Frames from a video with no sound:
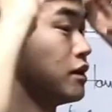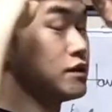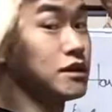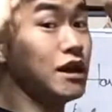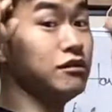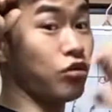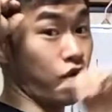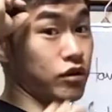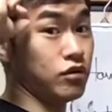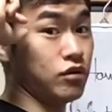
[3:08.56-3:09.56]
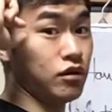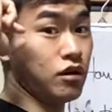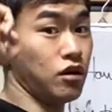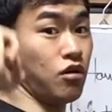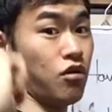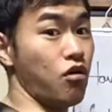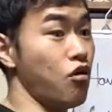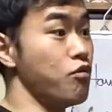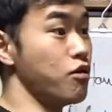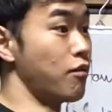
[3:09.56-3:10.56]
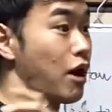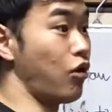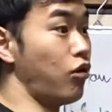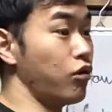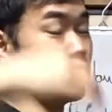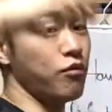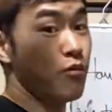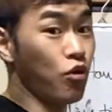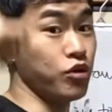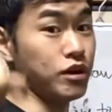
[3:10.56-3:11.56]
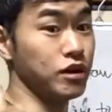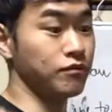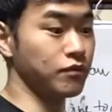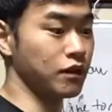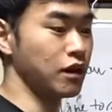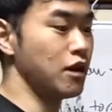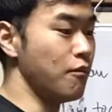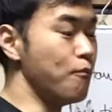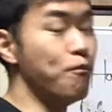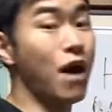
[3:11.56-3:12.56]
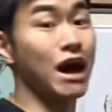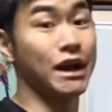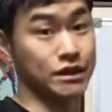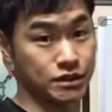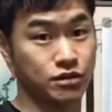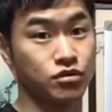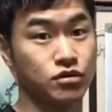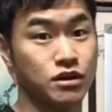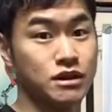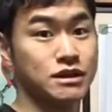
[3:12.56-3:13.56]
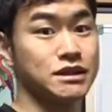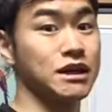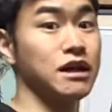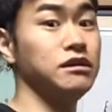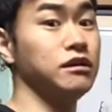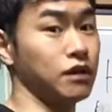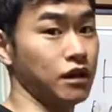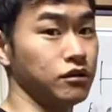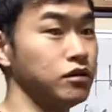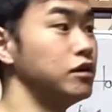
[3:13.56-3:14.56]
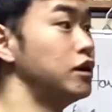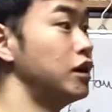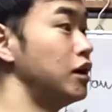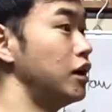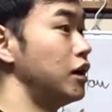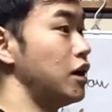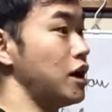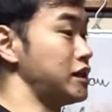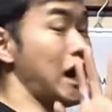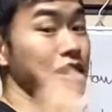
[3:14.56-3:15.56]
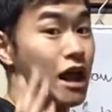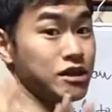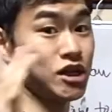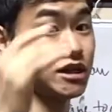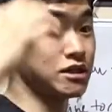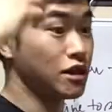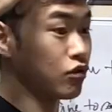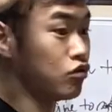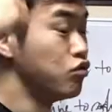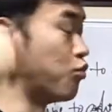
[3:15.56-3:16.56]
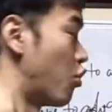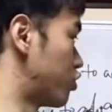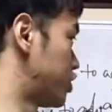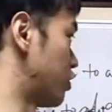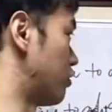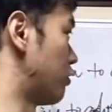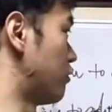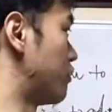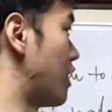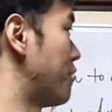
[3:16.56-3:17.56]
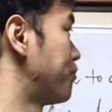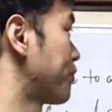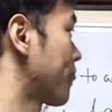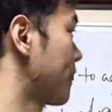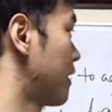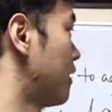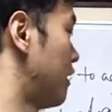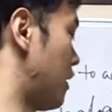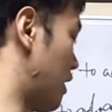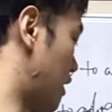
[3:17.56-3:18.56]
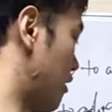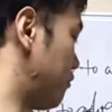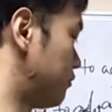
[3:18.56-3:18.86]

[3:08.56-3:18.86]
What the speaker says: centroid of your whole body balanced, centered, and adjust a good position of the